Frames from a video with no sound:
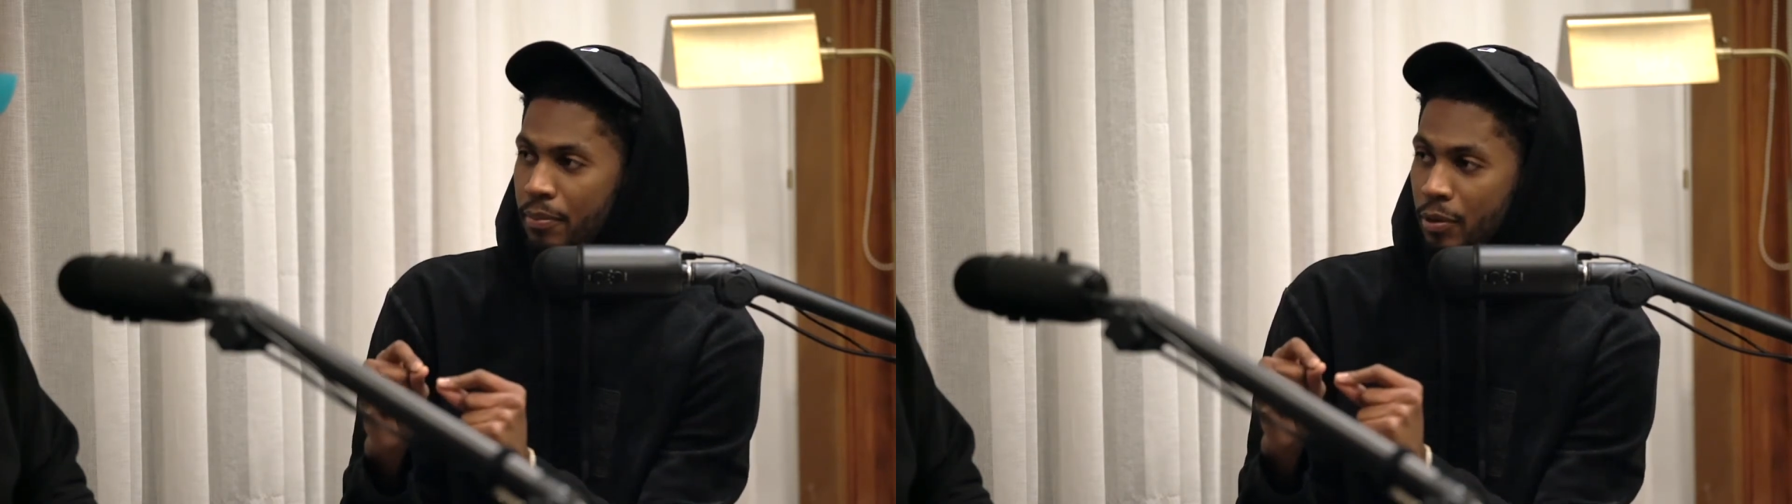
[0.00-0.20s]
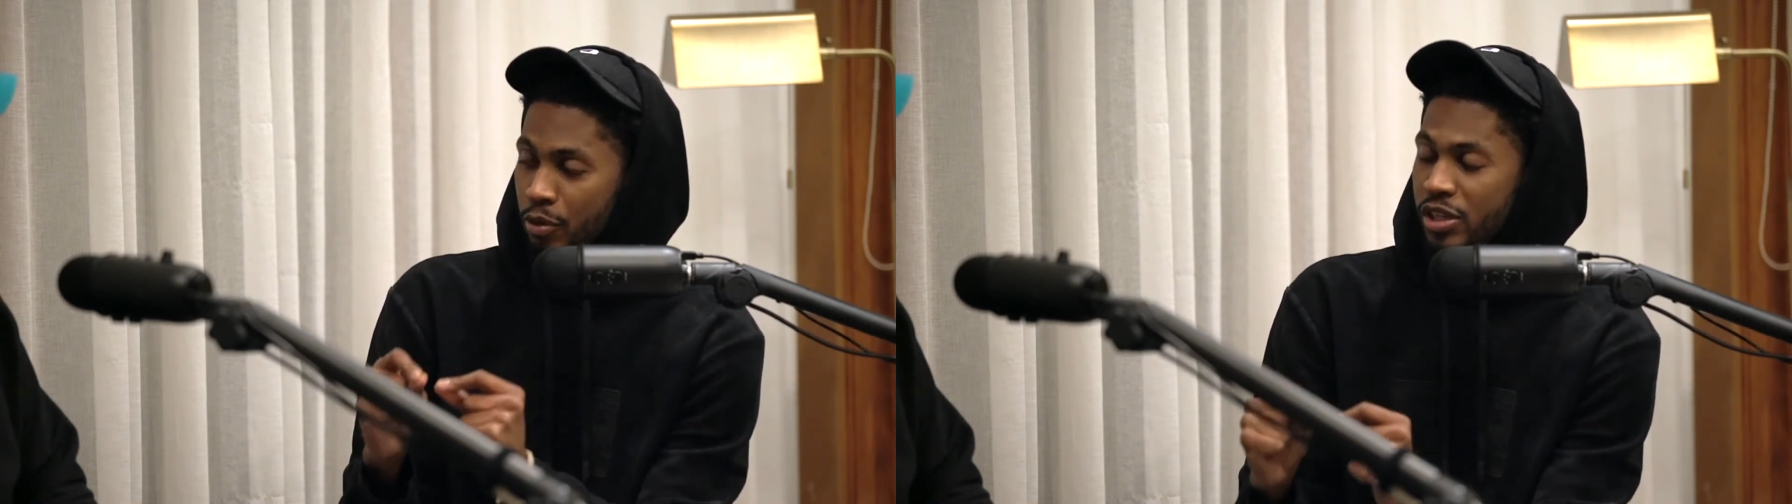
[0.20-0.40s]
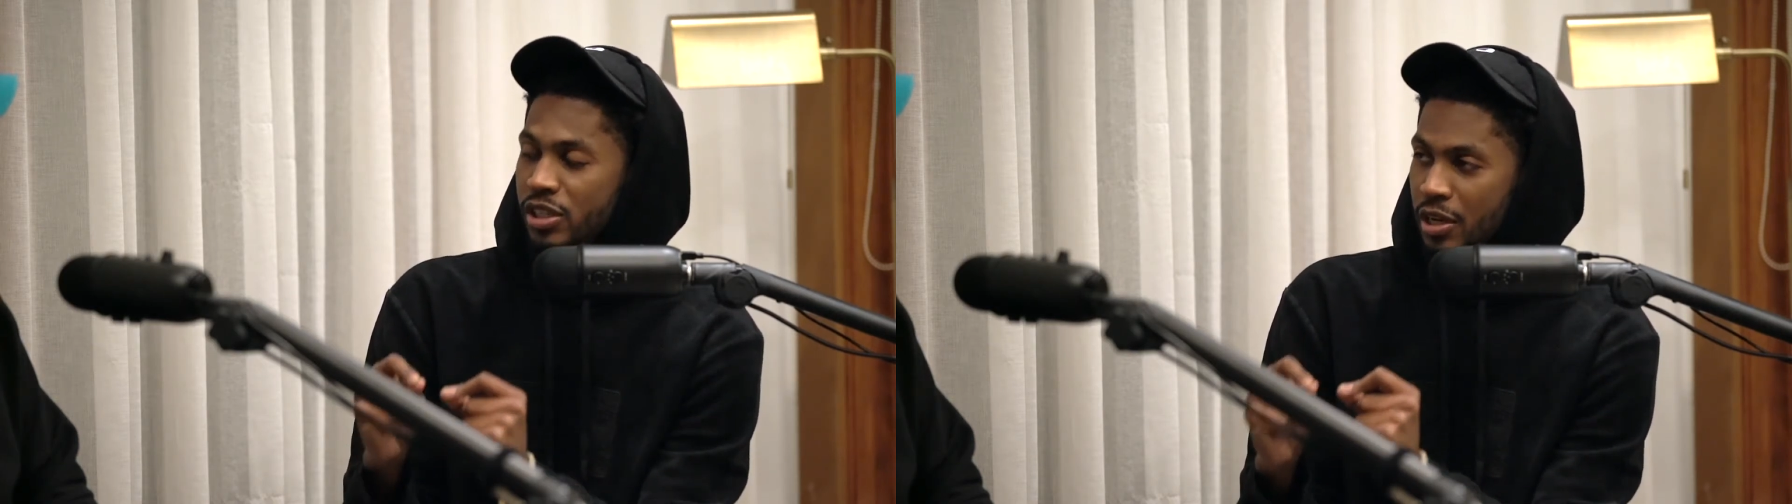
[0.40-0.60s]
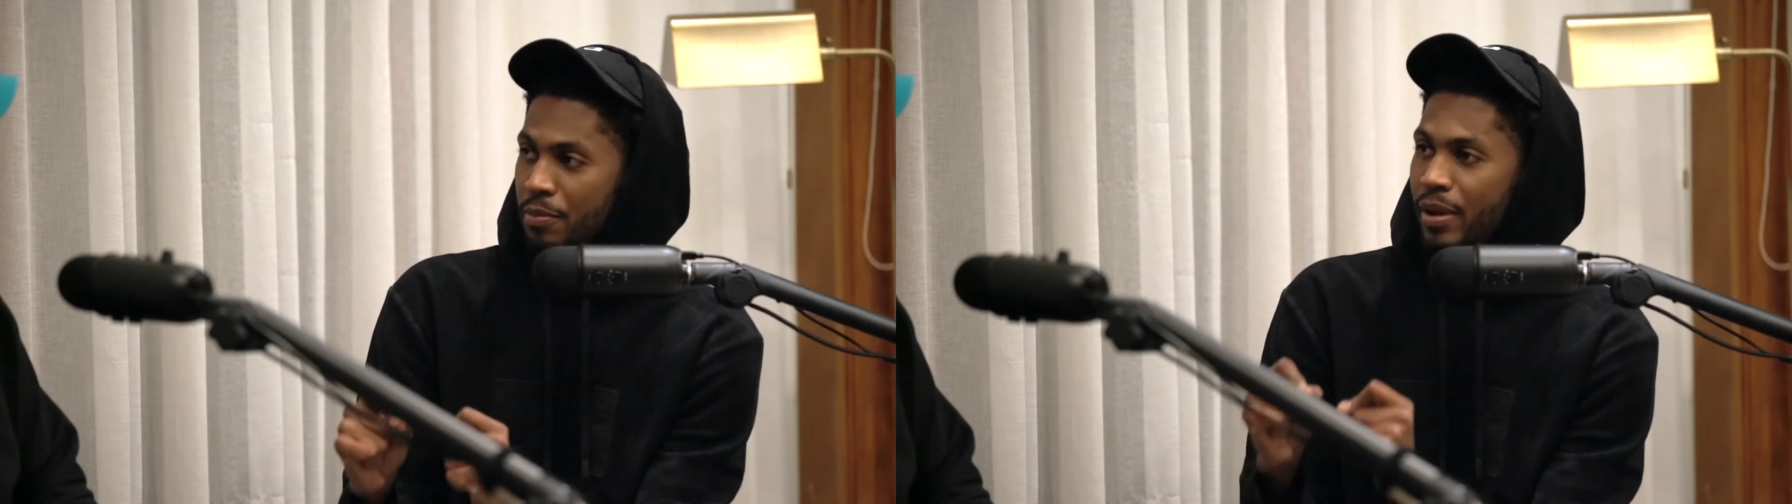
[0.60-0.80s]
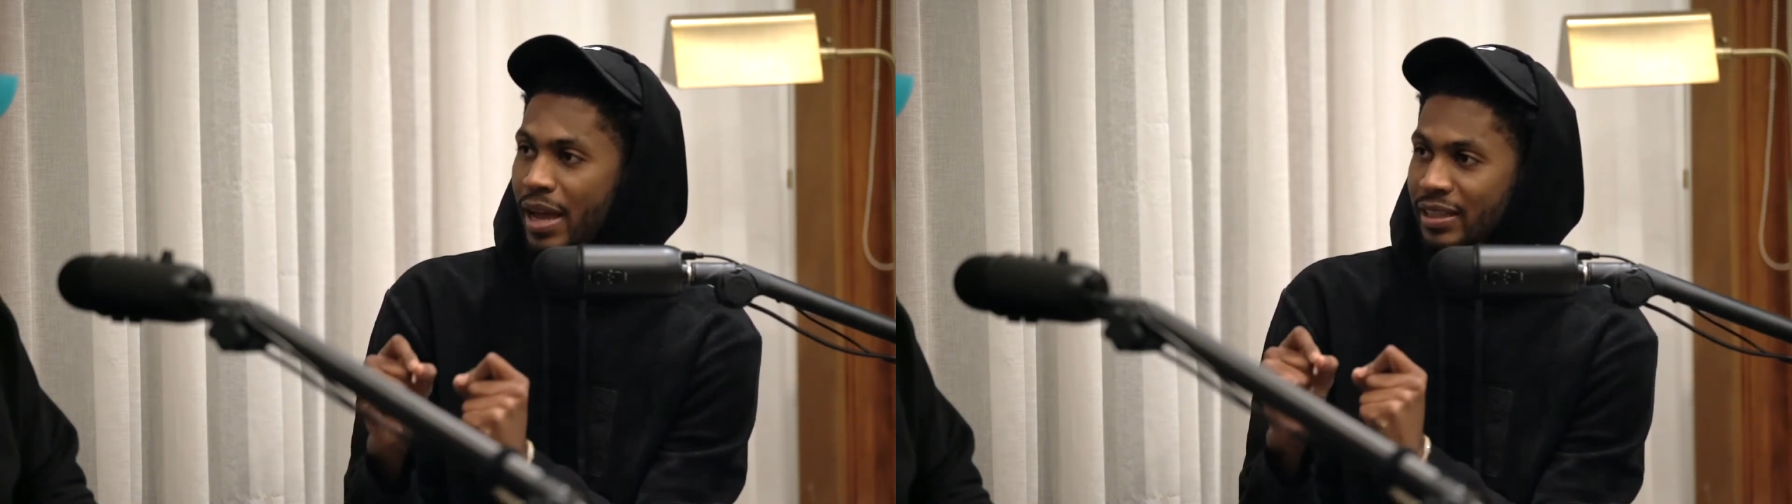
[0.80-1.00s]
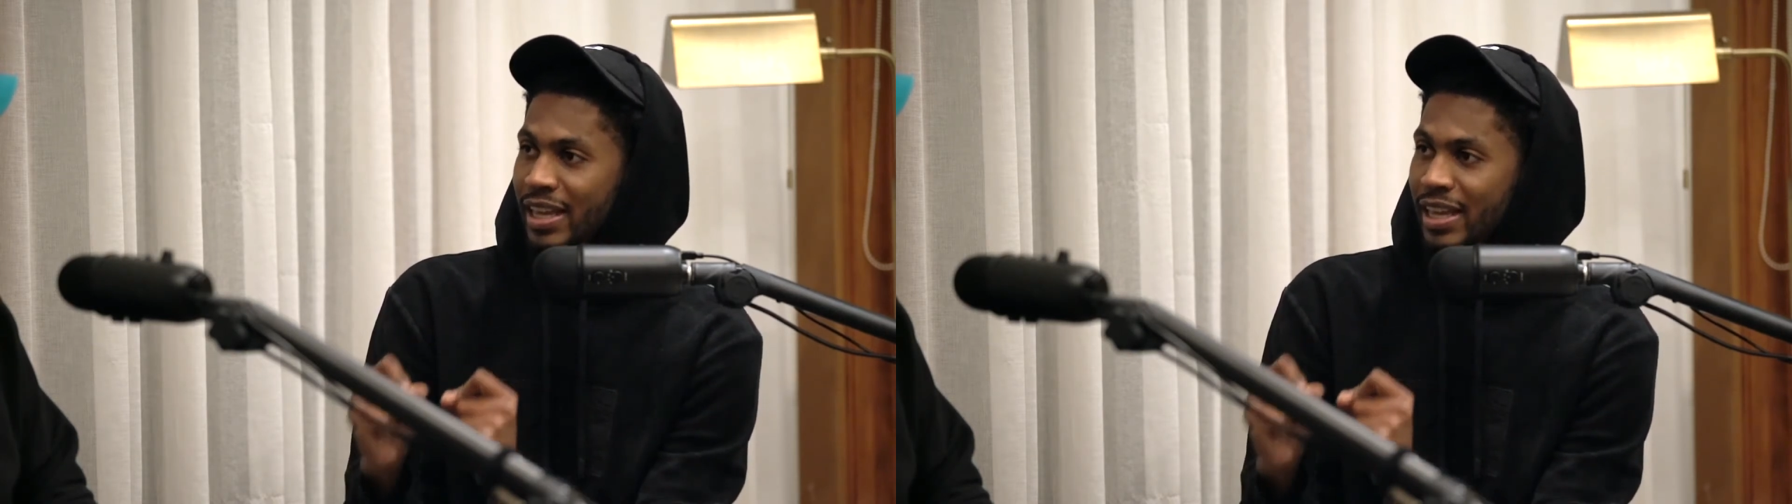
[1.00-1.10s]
impact